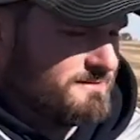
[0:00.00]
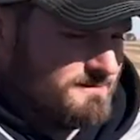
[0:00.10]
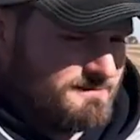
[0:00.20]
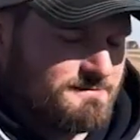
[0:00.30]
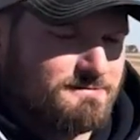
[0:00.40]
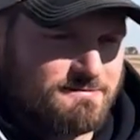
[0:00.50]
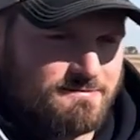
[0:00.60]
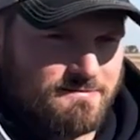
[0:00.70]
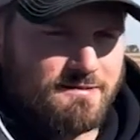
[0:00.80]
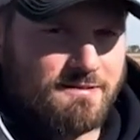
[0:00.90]

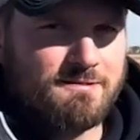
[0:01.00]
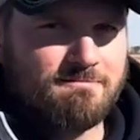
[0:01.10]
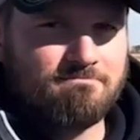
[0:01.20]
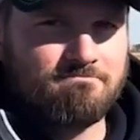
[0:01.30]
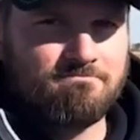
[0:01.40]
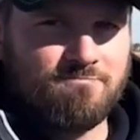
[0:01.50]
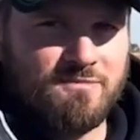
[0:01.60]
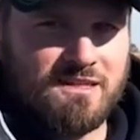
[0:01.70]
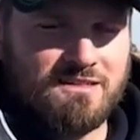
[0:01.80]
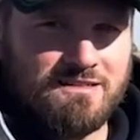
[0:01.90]

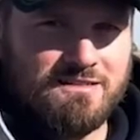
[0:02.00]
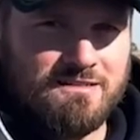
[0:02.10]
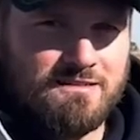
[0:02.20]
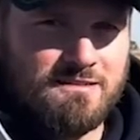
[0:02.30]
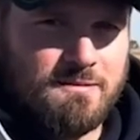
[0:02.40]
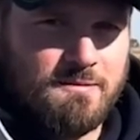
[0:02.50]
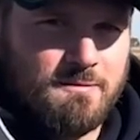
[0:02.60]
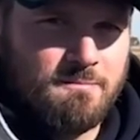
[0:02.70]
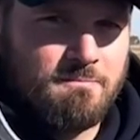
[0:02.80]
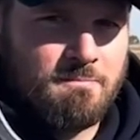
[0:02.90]

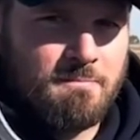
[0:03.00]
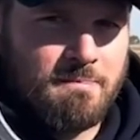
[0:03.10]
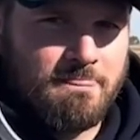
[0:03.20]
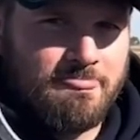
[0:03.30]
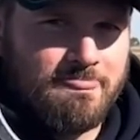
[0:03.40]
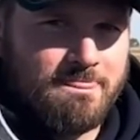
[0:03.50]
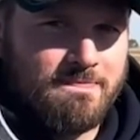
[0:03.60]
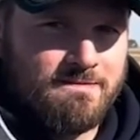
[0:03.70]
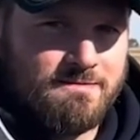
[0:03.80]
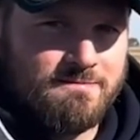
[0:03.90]

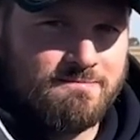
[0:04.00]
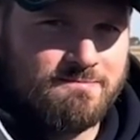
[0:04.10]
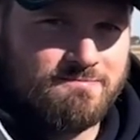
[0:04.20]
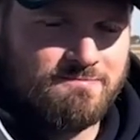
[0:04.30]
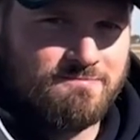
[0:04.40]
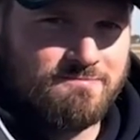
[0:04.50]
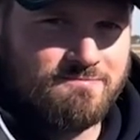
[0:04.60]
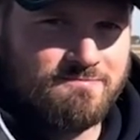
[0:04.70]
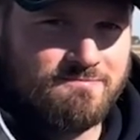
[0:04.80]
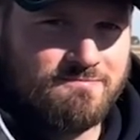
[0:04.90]

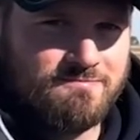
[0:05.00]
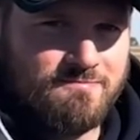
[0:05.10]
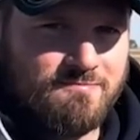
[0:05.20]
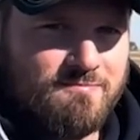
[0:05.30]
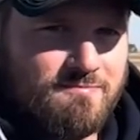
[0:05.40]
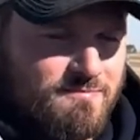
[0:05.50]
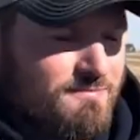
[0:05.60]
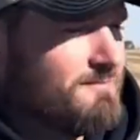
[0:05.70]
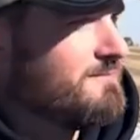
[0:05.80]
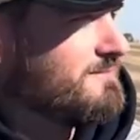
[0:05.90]

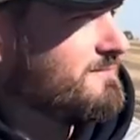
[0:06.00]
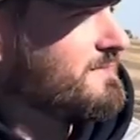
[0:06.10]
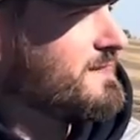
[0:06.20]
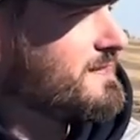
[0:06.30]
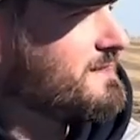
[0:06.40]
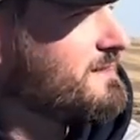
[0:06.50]
[no speech]